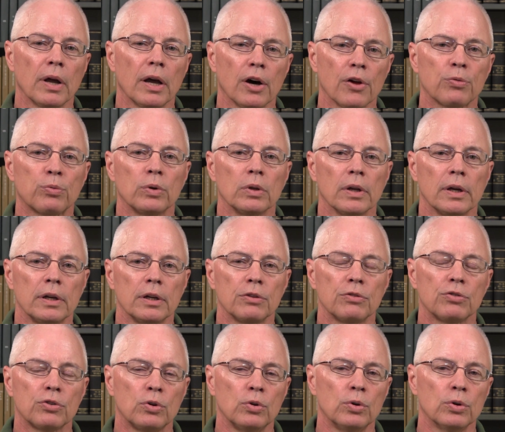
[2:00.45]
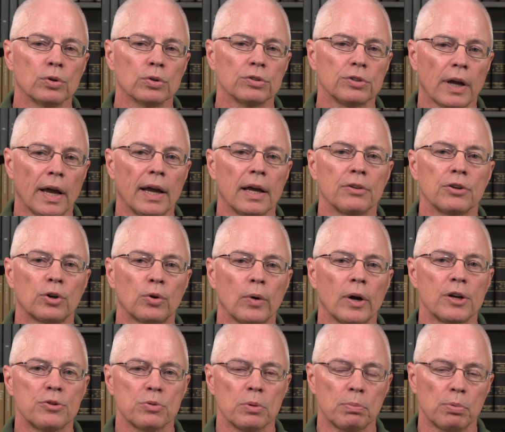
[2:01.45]
health-related schools and the
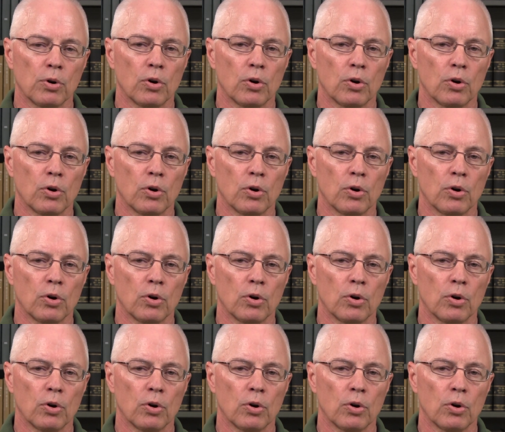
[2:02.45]
graduate